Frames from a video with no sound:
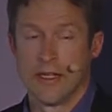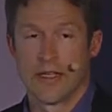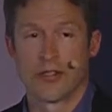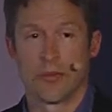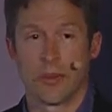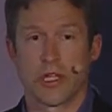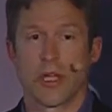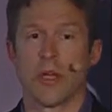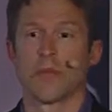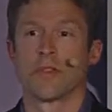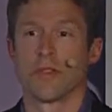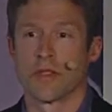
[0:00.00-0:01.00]
And so it
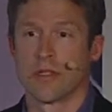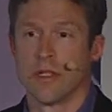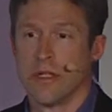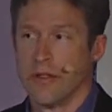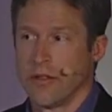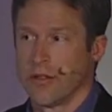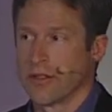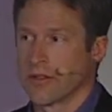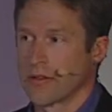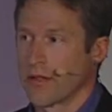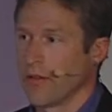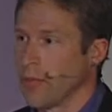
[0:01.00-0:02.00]
becomes this
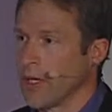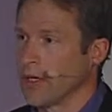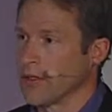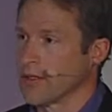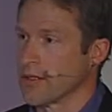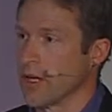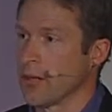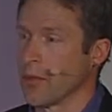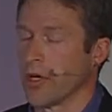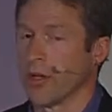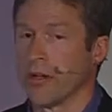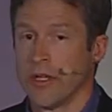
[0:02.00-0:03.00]
kind of maintenance
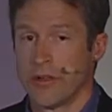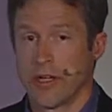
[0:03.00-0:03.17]
nightmare